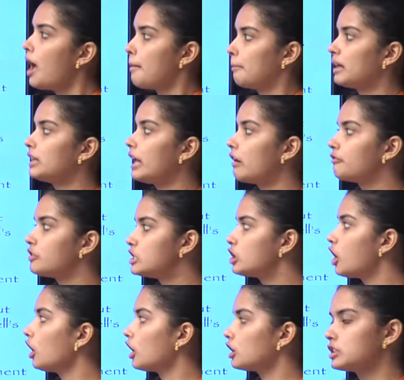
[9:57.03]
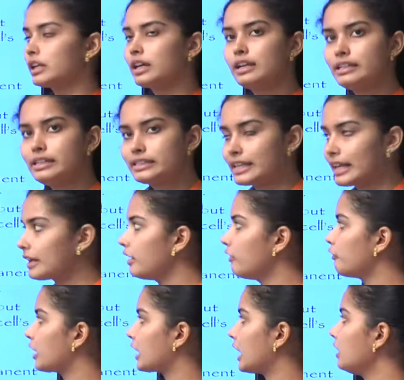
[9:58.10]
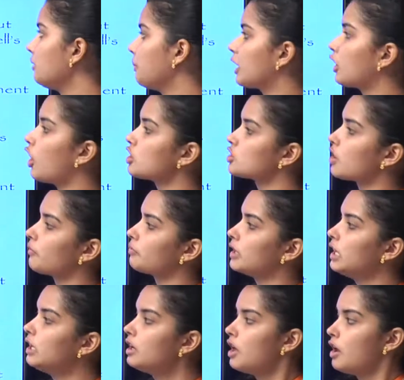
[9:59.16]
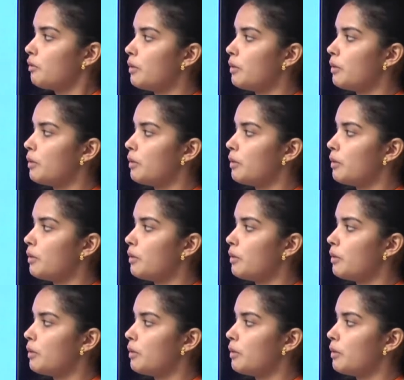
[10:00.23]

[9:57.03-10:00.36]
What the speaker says: but they are physiologically significant because of the